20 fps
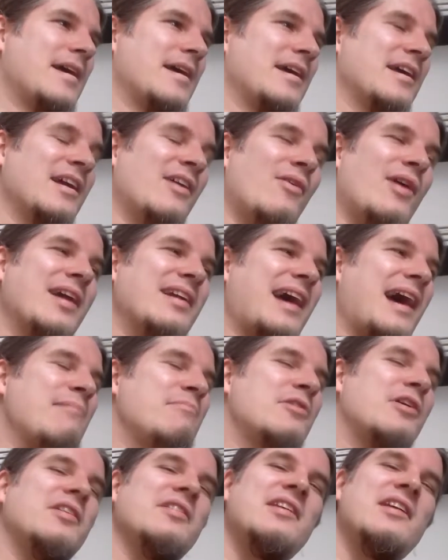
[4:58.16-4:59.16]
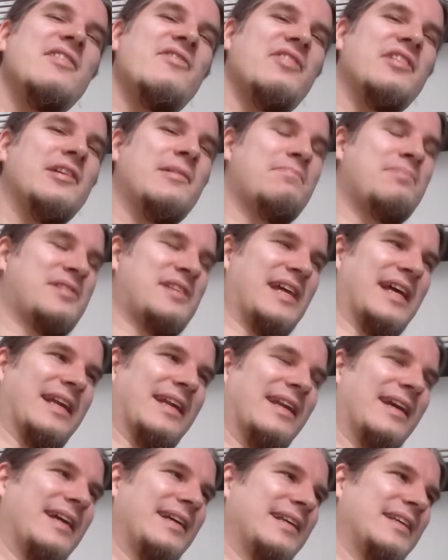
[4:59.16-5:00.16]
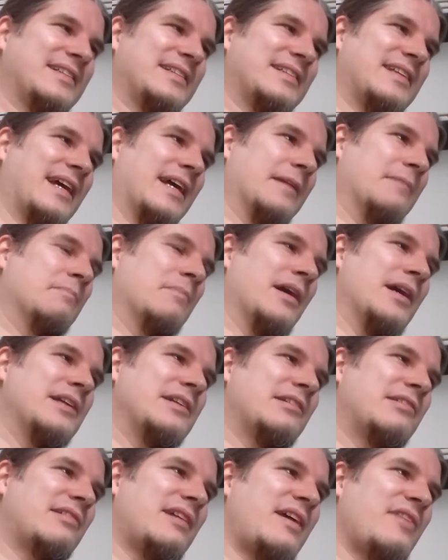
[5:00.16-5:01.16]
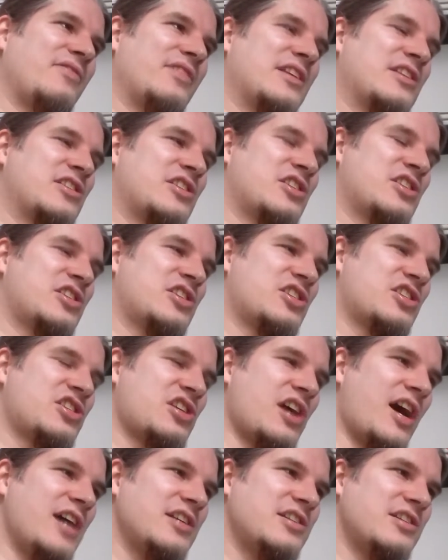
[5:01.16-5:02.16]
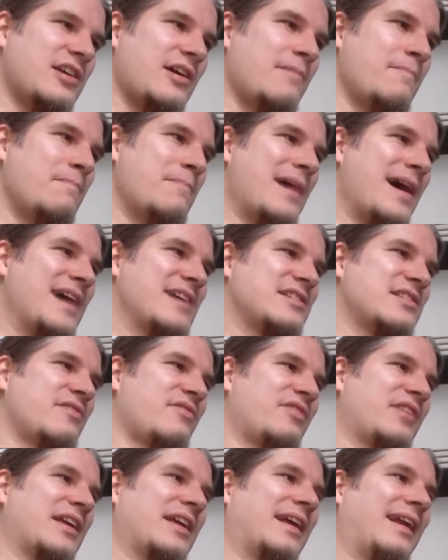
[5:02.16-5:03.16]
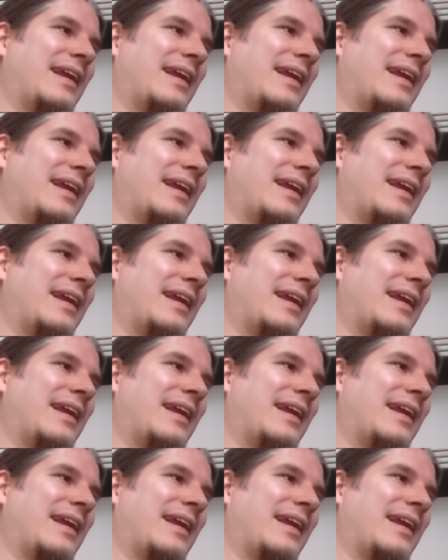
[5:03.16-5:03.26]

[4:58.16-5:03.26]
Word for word: You know what? I'm not even upset. Like I said, Minecraft is such a massive thing